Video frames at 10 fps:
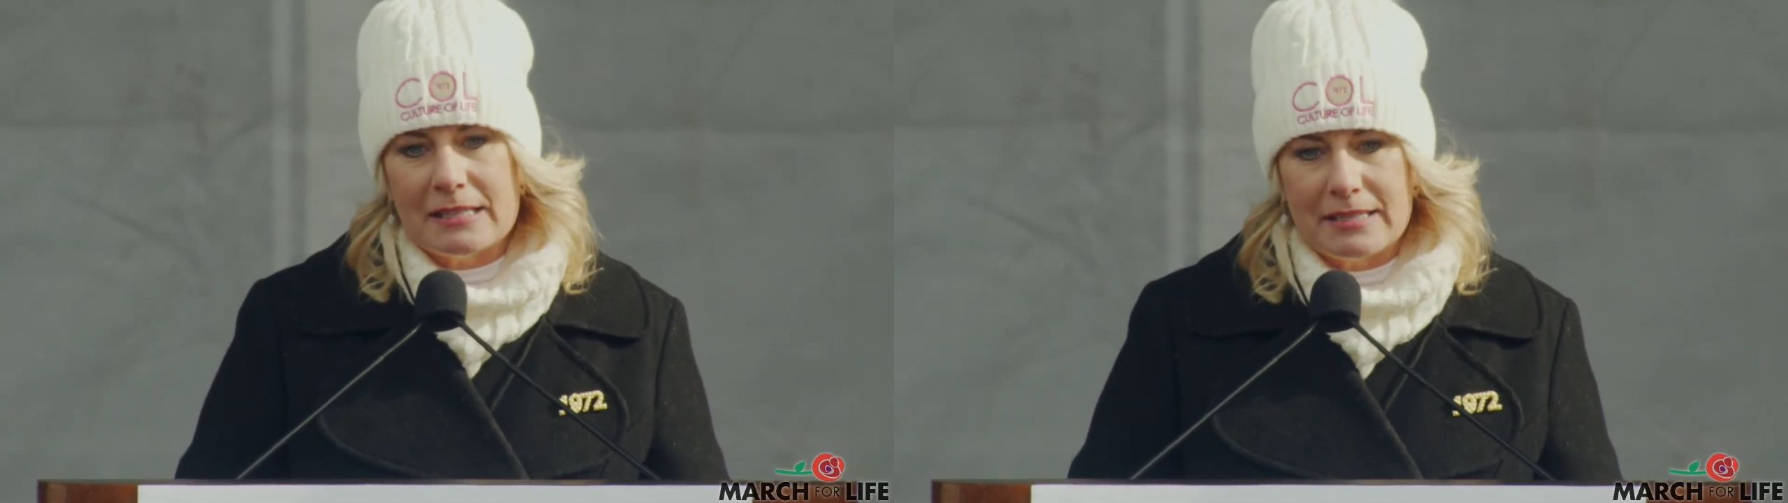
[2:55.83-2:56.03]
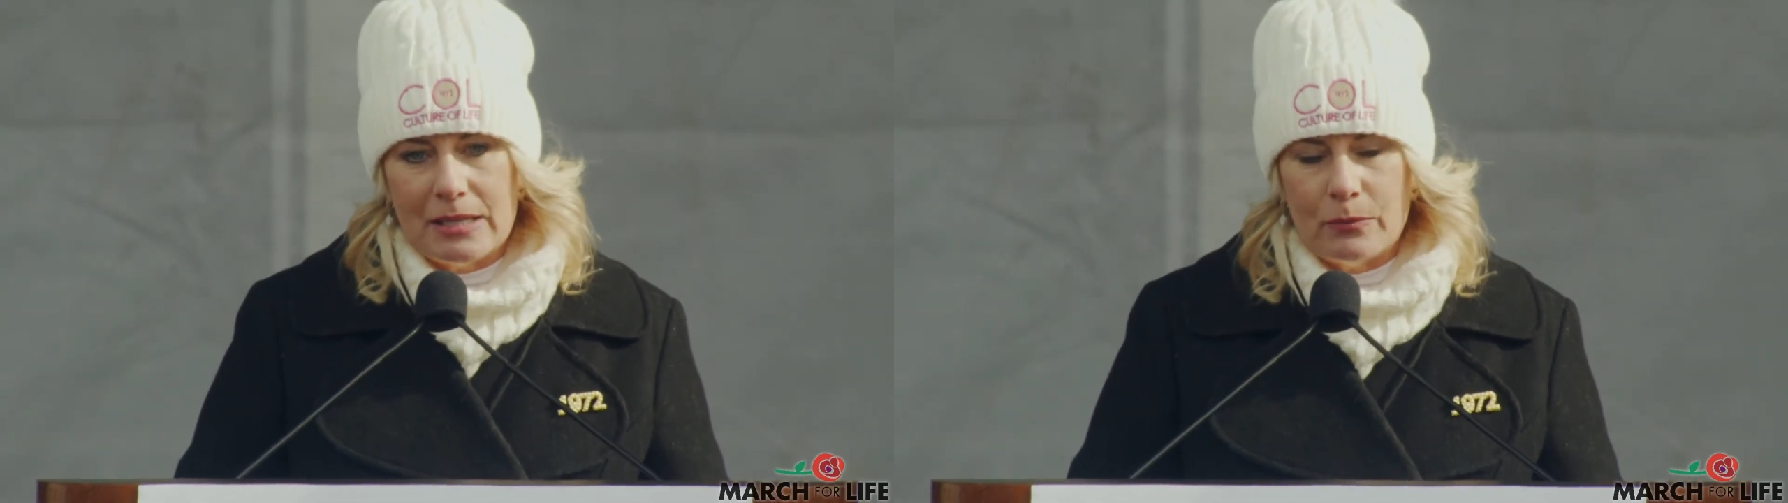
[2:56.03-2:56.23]

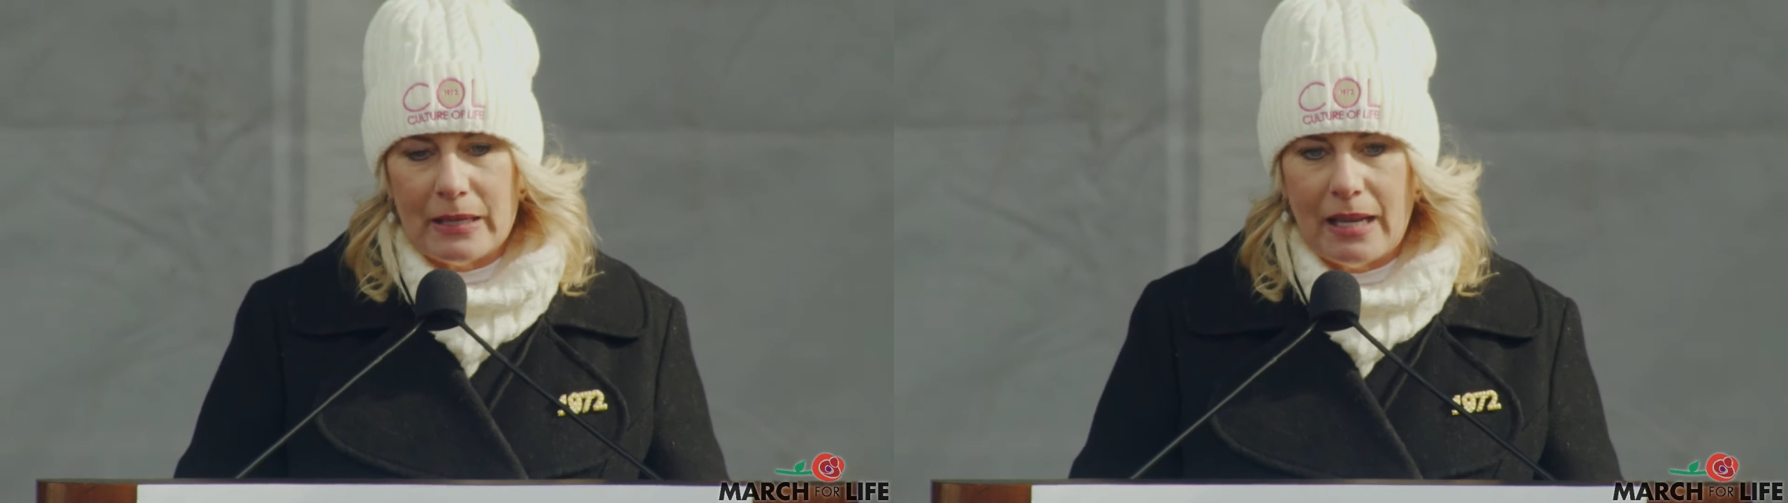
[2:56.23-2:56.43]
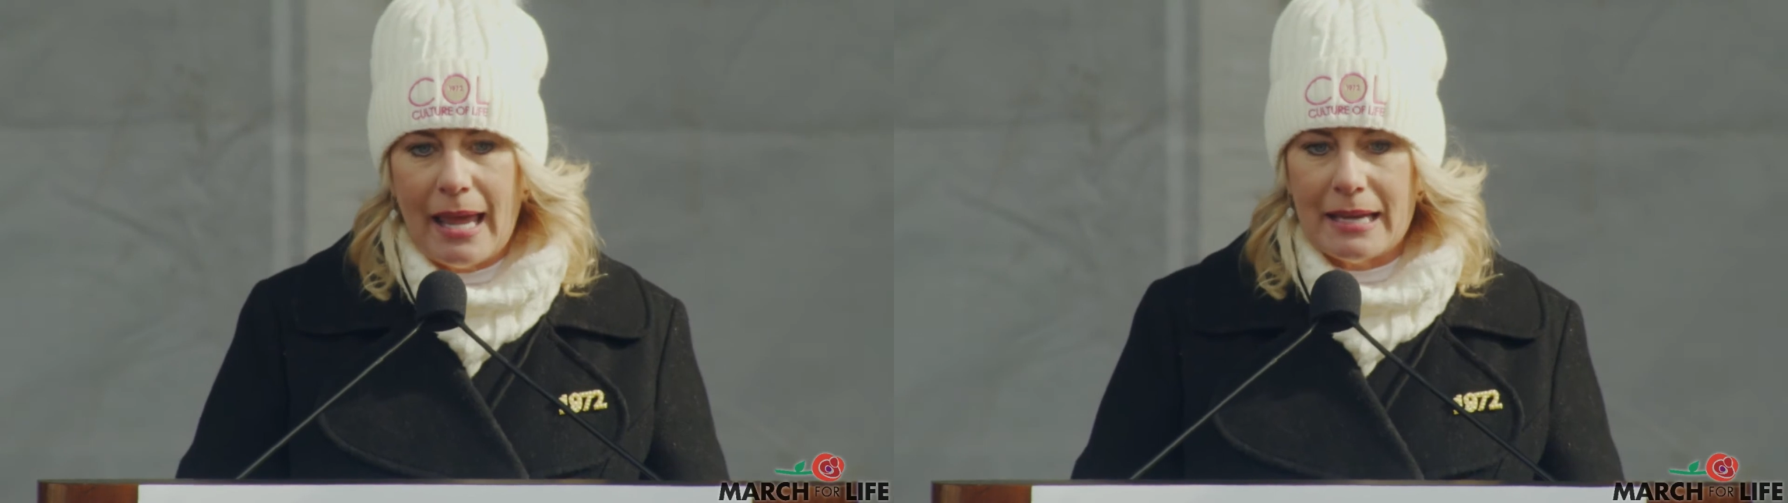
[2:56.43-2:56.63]
that we
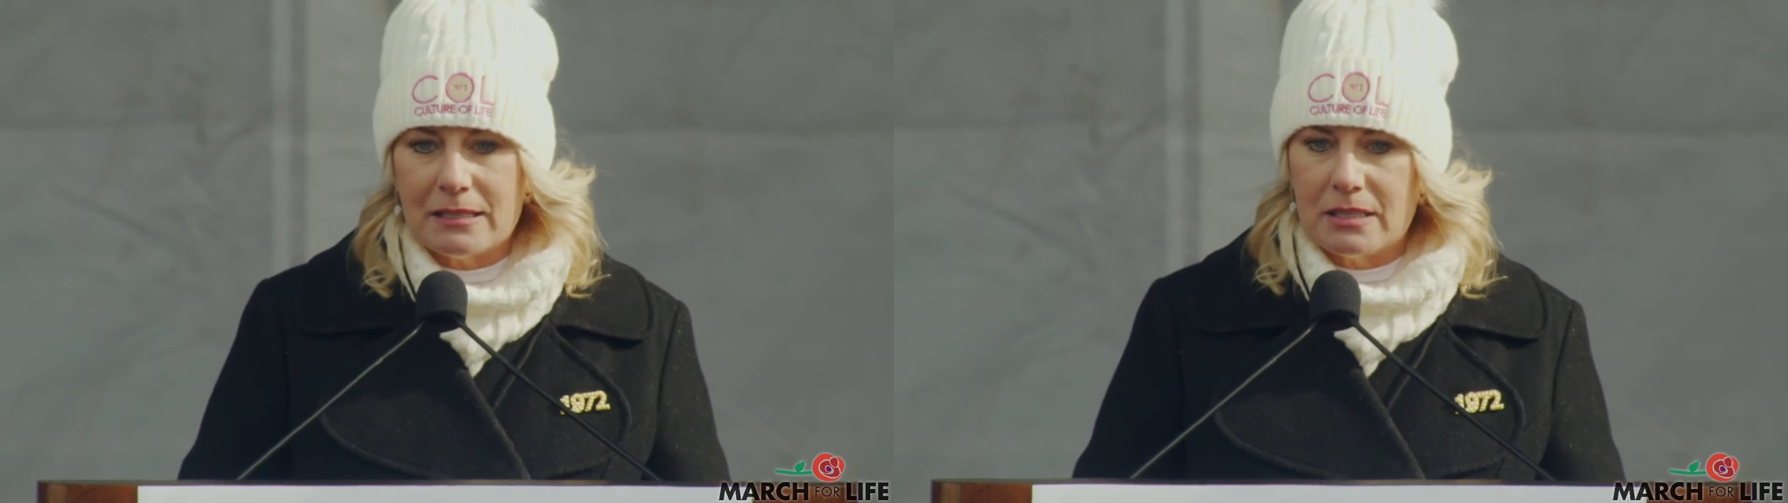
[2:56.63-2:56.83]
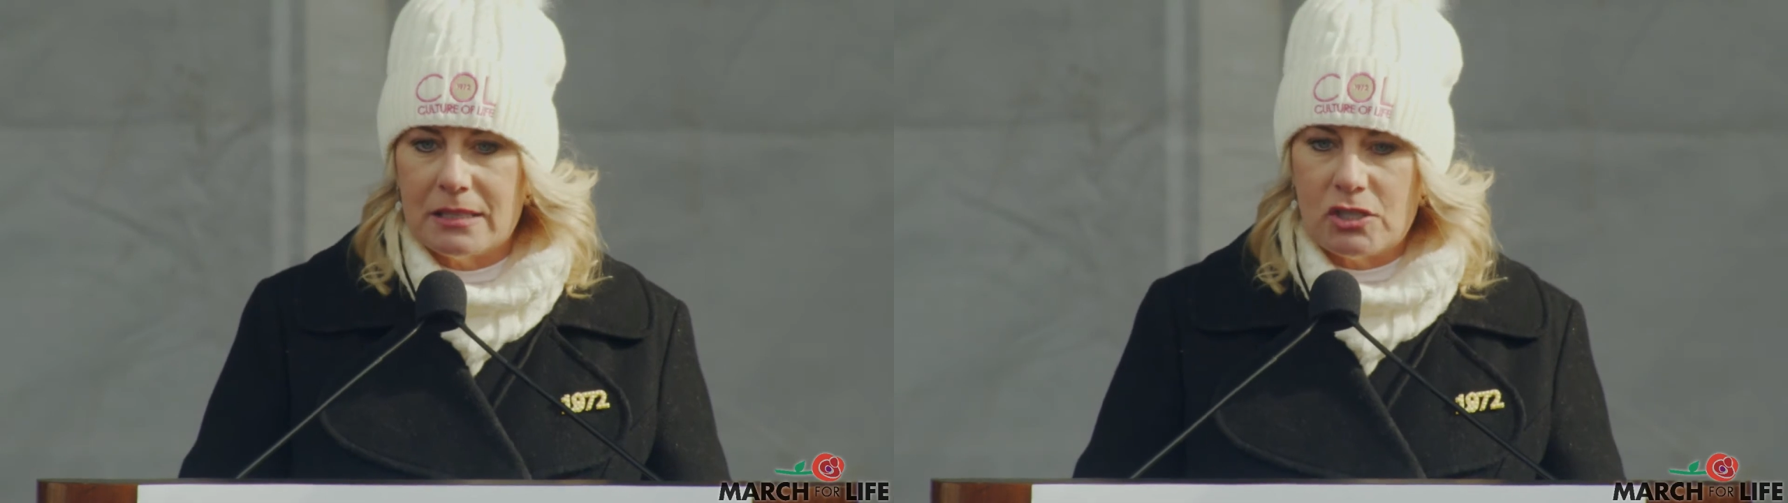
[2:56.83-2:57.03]
like
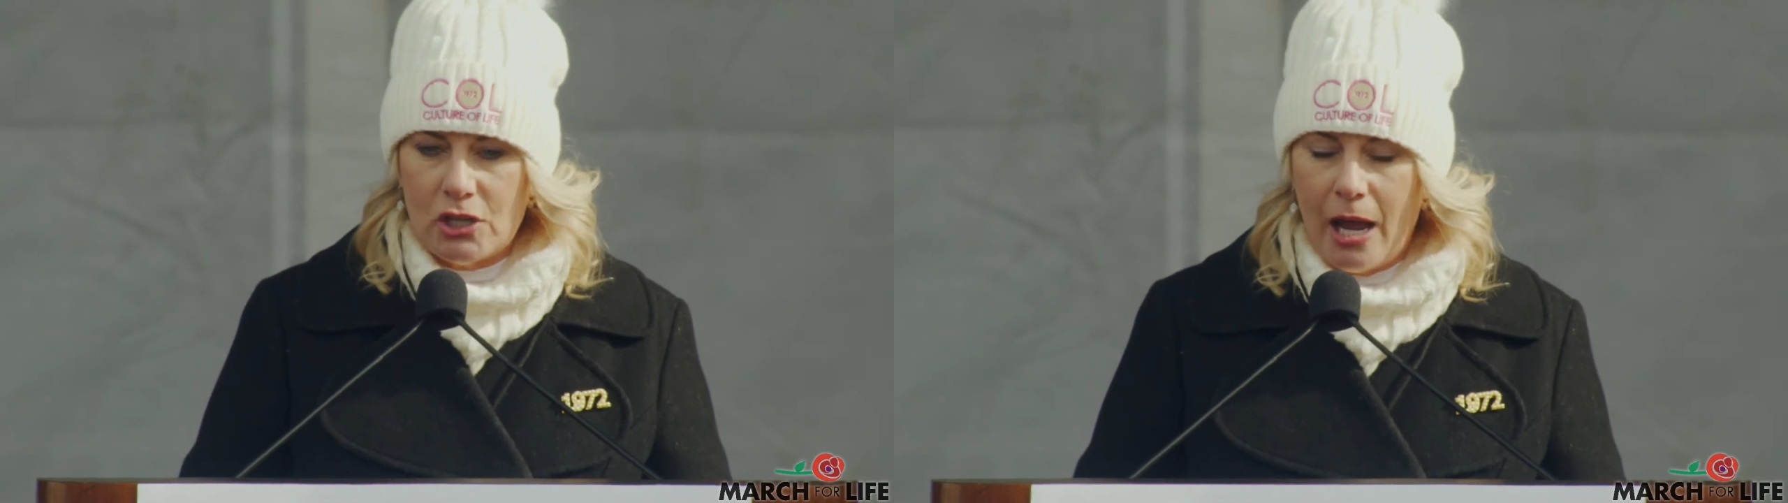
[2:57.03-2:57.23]
to shop